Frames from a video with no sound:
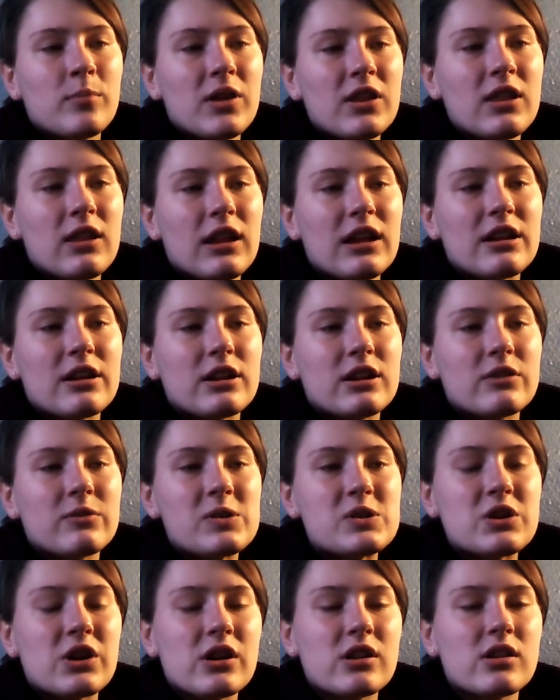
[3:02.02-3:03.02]
A month later,
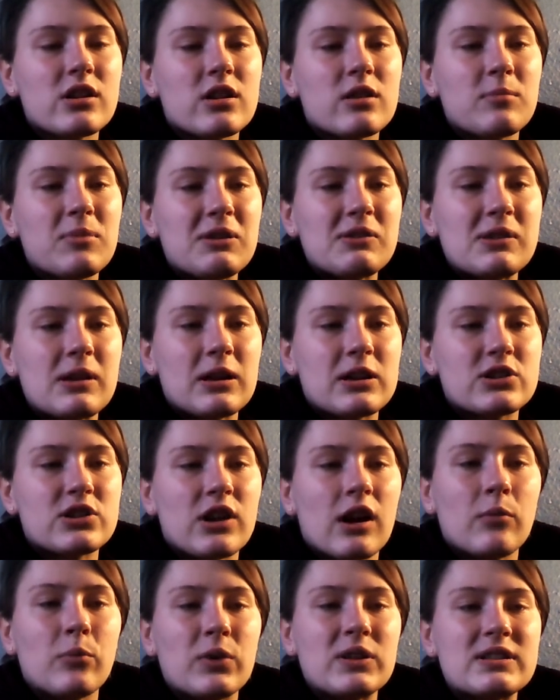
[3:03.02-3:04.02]
you return to the music
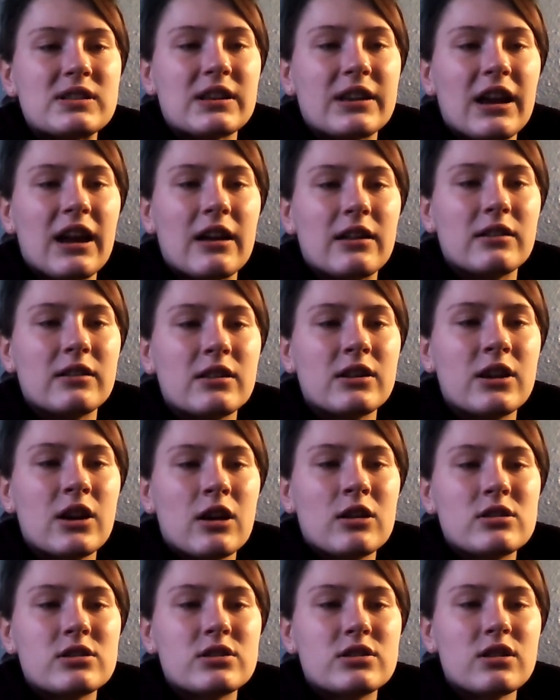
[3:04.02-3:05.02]
shop once again.
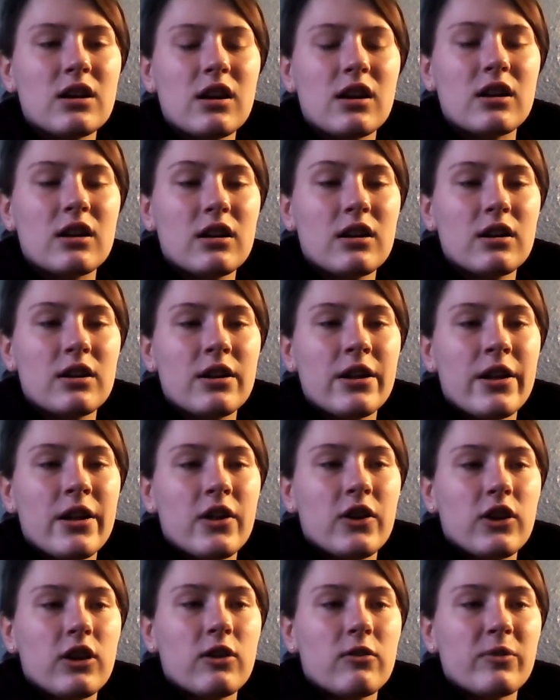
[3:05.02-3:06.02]
"Sir?"
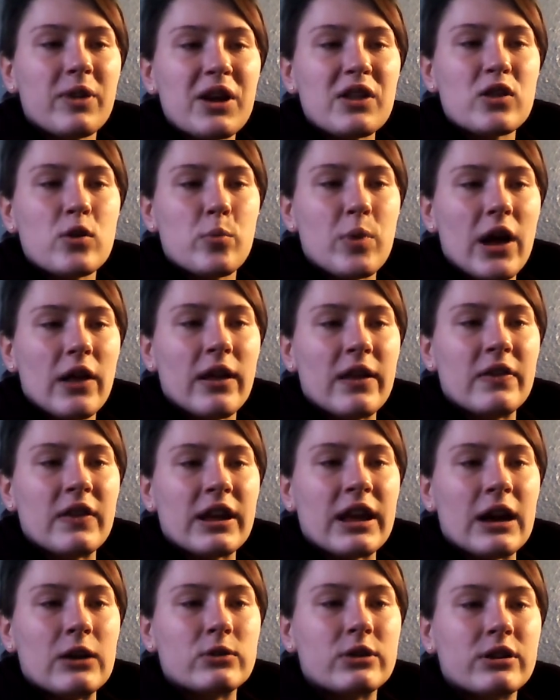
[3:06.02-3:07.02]
You ring the bell at
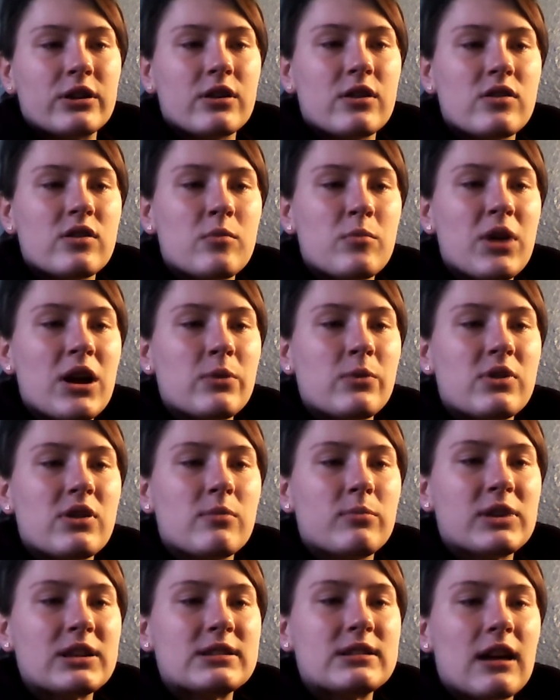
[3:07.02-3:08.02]
the counter. The man
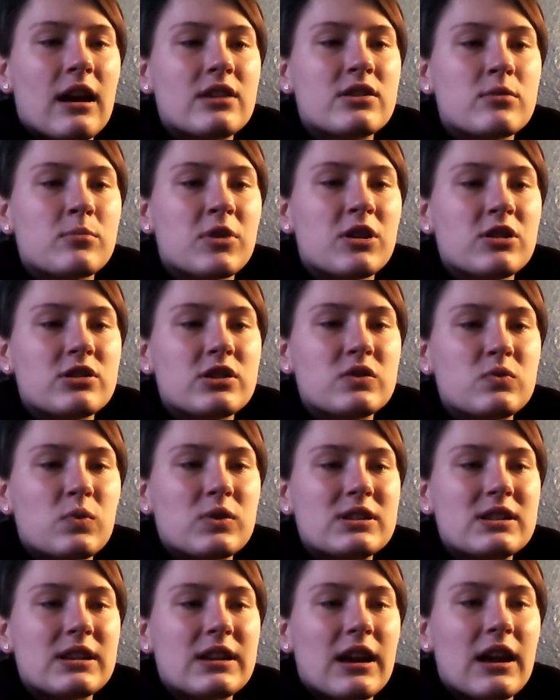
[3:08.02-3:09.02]
with the mustache emerges
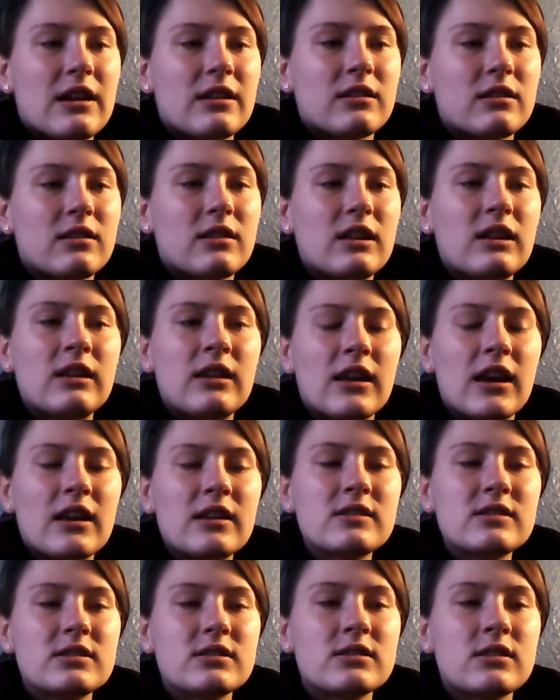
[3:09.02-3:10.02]
once again.
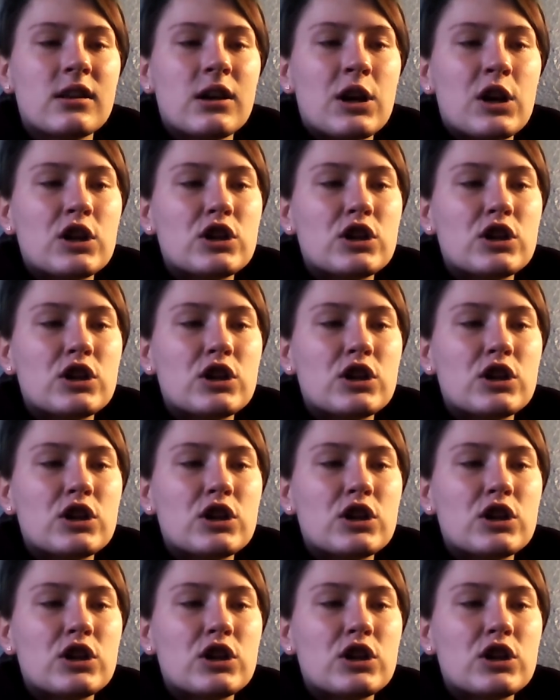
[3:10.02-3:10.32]
"Yes?"